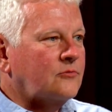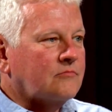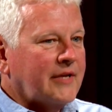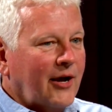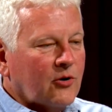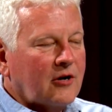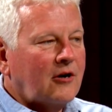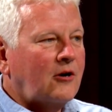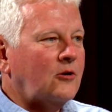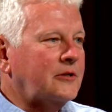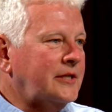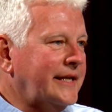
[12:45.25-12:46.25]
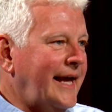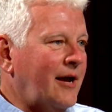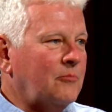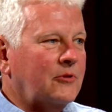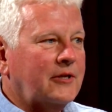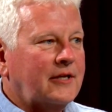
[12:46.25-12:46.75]
alcohol and the
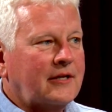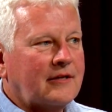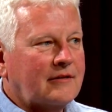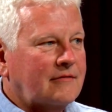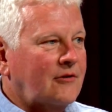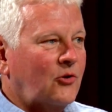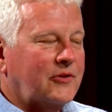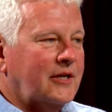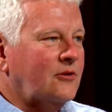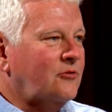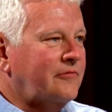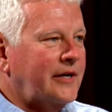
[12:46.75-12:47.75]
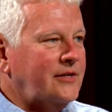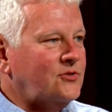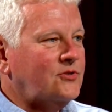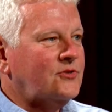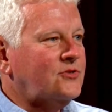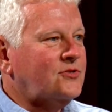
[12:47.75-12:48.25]
gambling and all the other
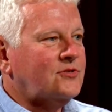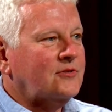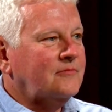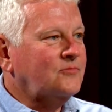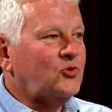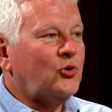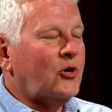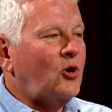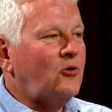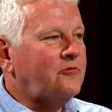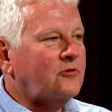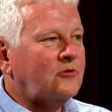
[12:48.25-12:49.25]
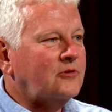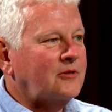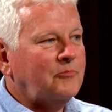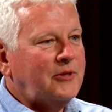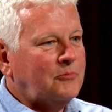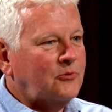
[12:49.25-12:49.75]
vices took over,
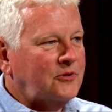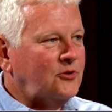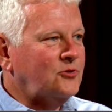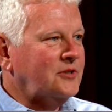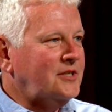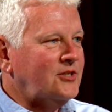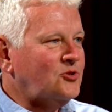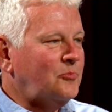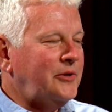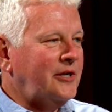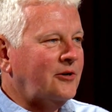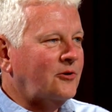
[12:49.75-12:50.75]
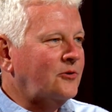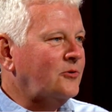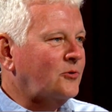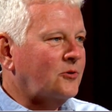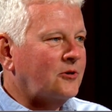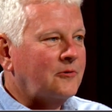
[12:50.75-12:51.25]
and people usually disappeared
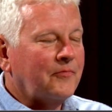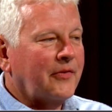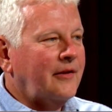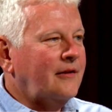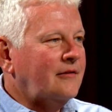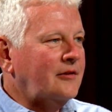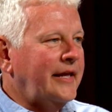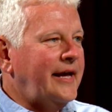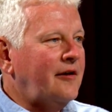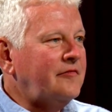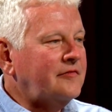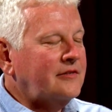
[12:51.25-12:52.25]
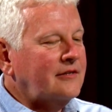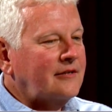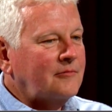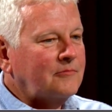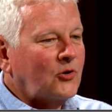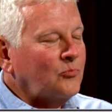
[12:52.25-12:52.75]
or left.
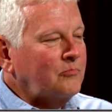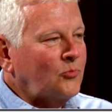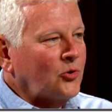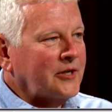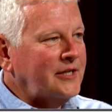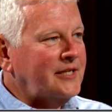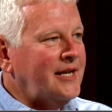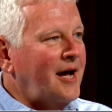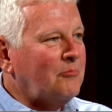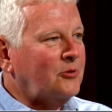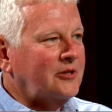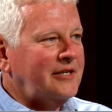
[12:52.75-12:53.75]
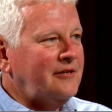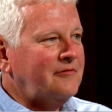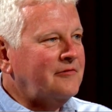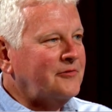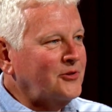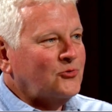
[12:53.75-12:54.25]
Morgan did not
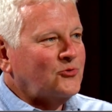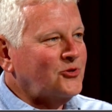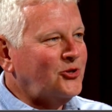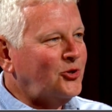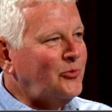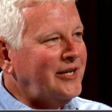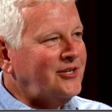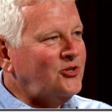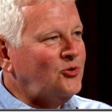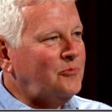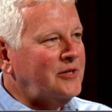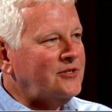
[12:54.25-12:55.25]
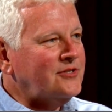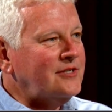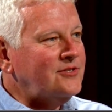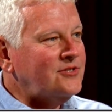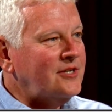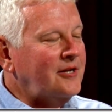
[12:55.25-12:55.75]
believe this was a good way to do
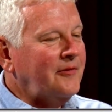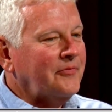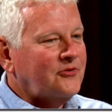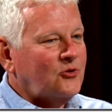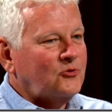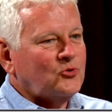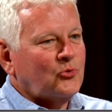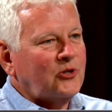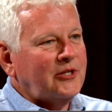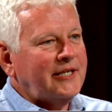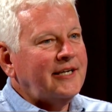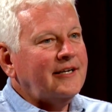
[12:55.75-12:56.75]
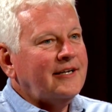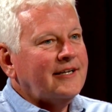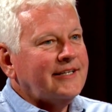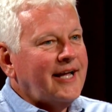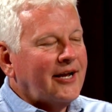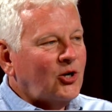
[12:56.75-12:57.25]
business. So it was really
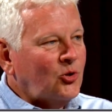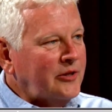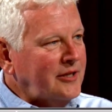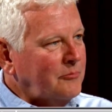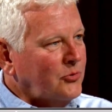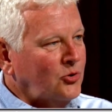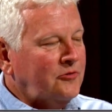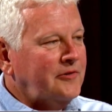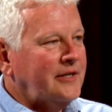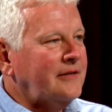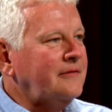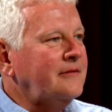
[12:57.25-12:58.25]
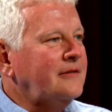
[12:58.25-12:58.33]
not only improving